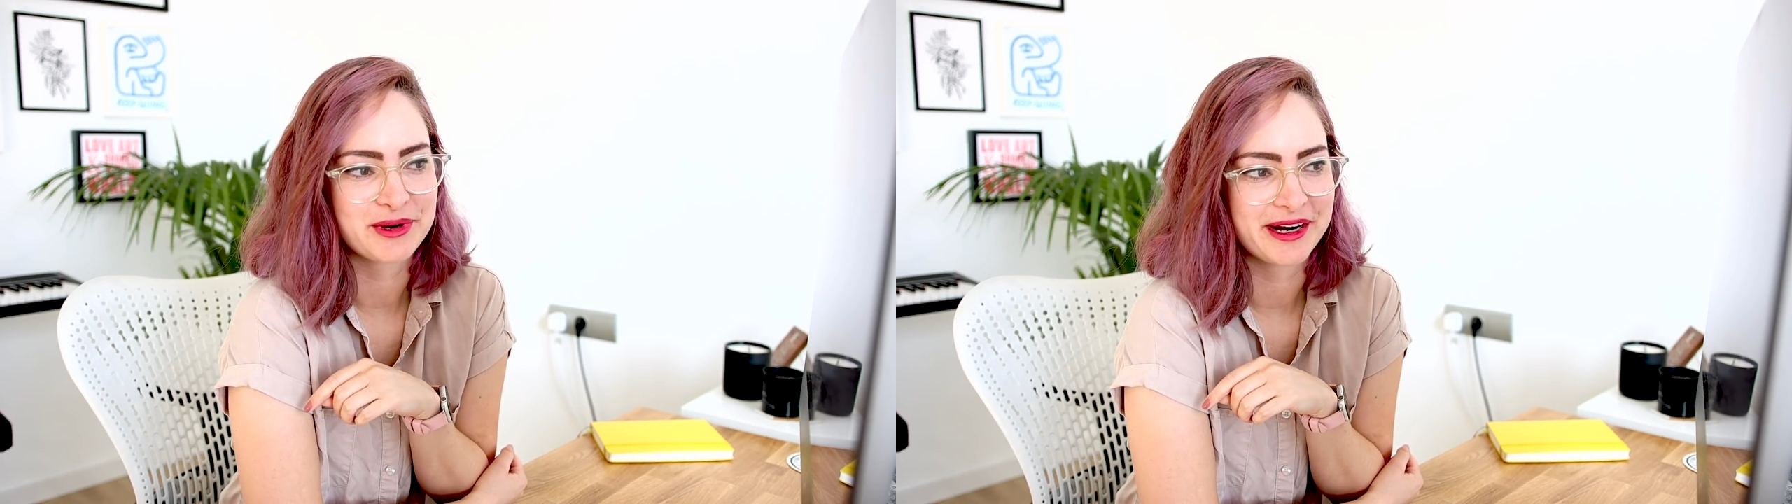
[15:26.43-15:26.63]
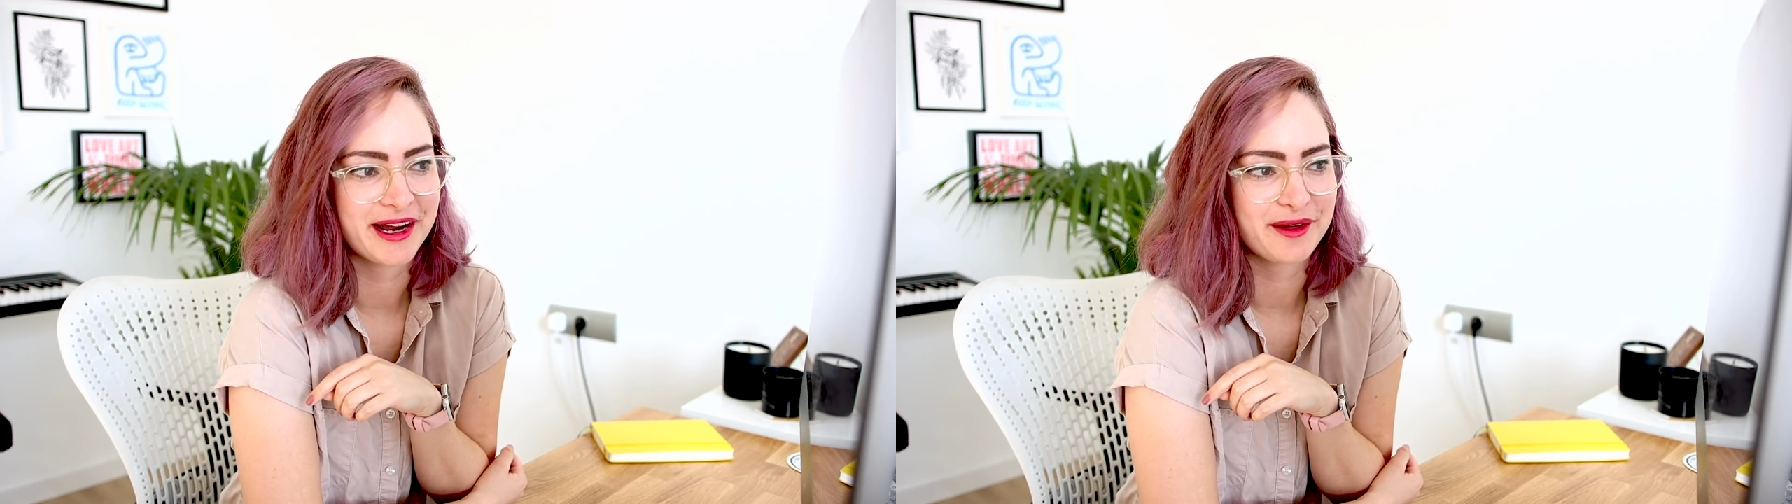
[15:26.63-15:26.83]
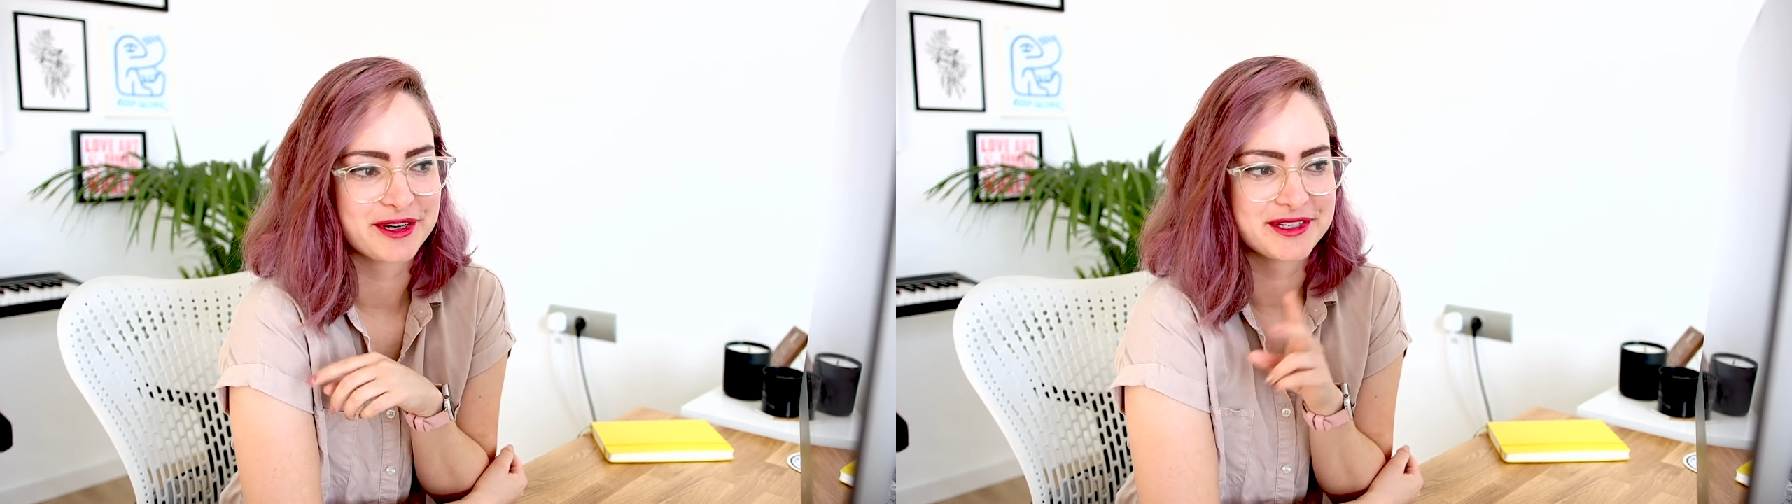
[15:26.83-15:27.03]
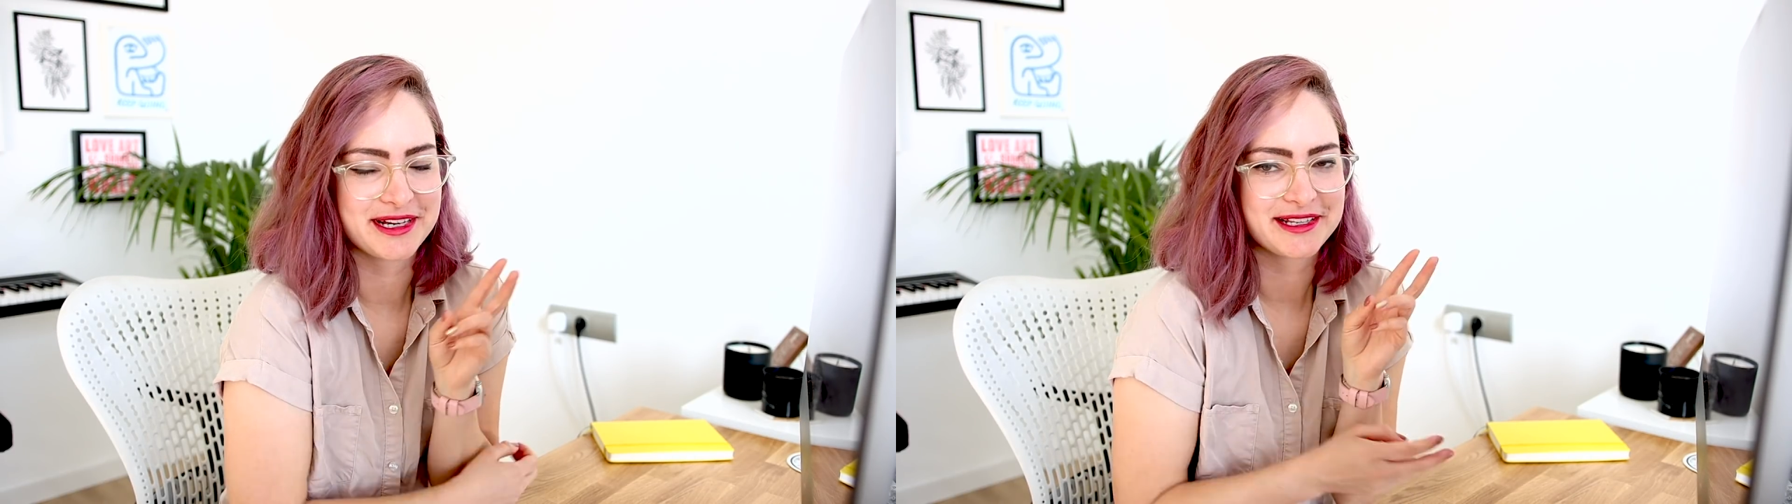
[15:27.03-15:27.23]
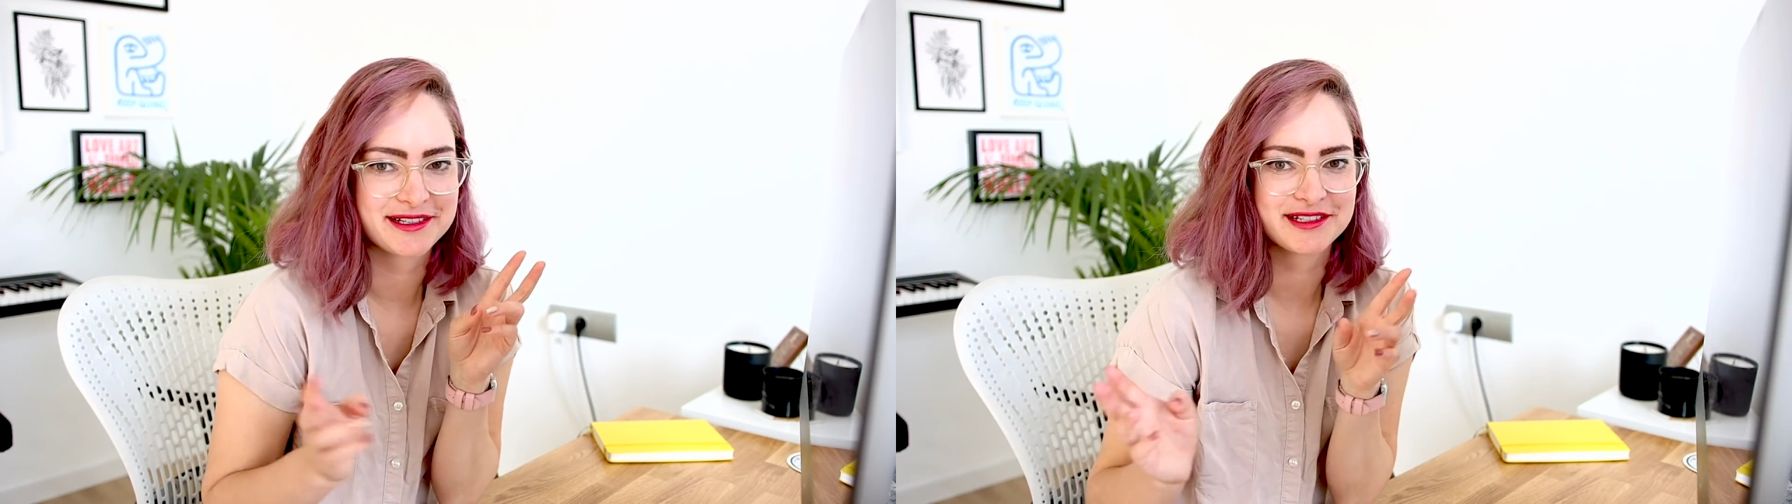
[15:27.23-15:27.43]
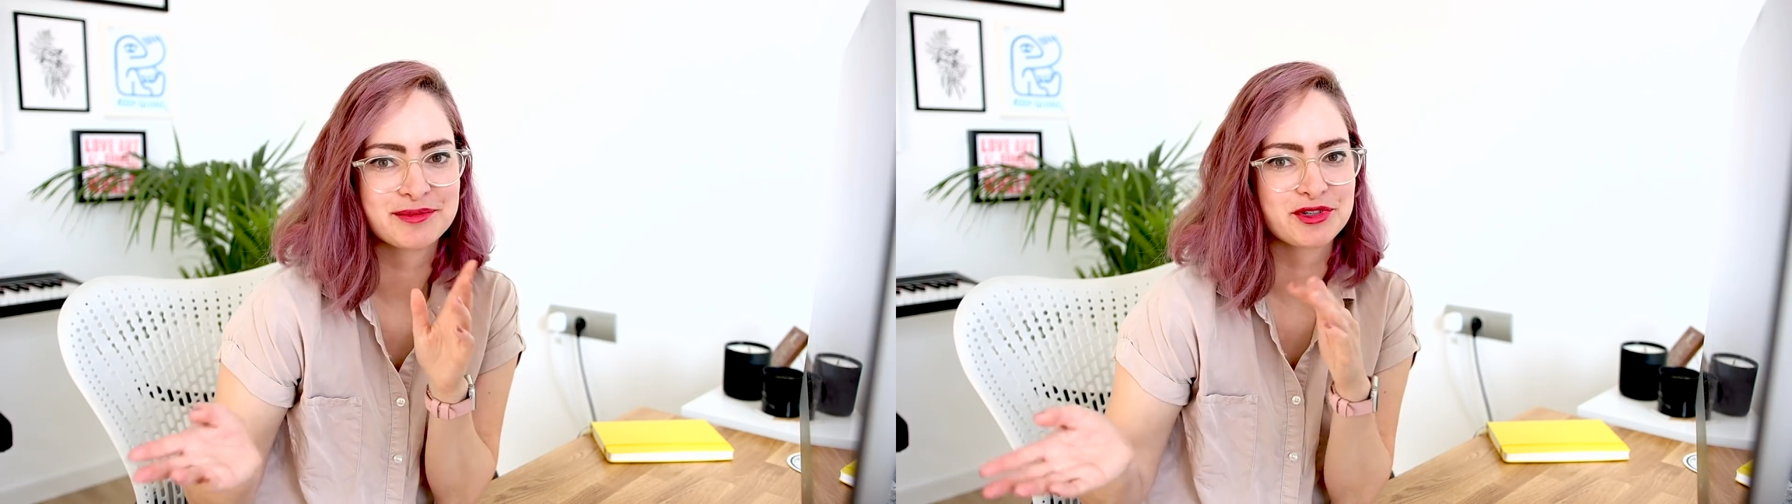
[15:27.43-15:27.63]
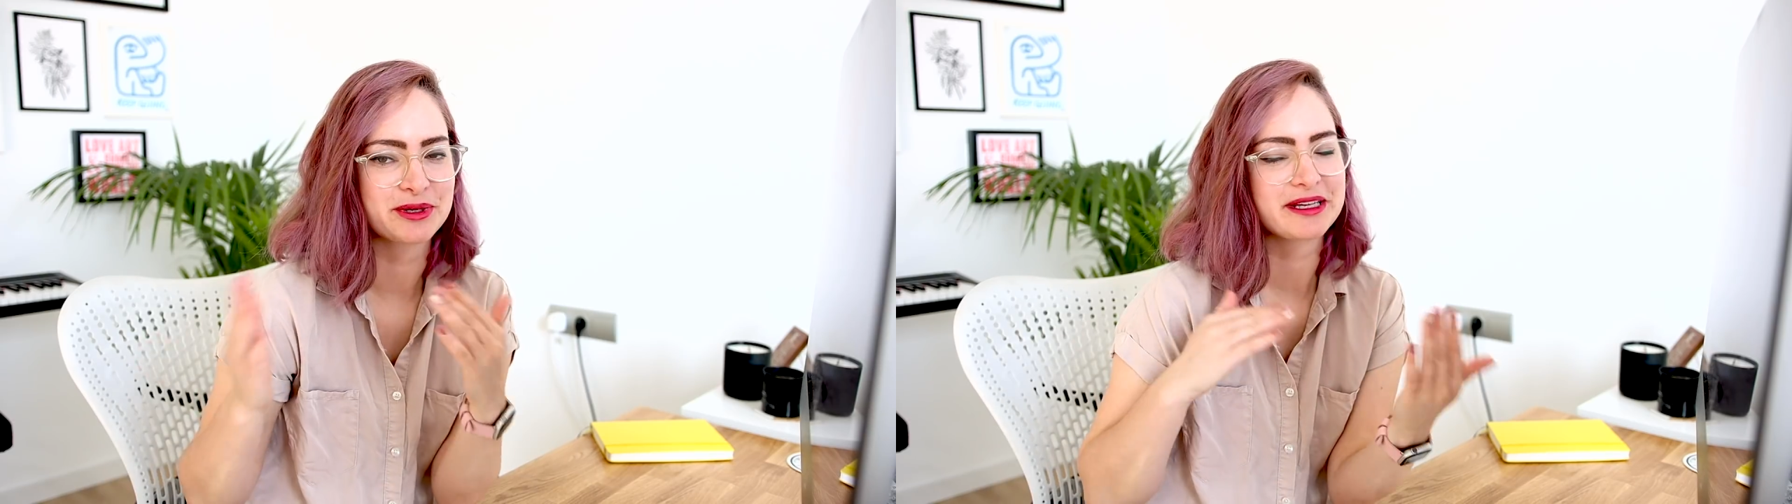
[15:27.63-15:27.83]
Right now, the design system is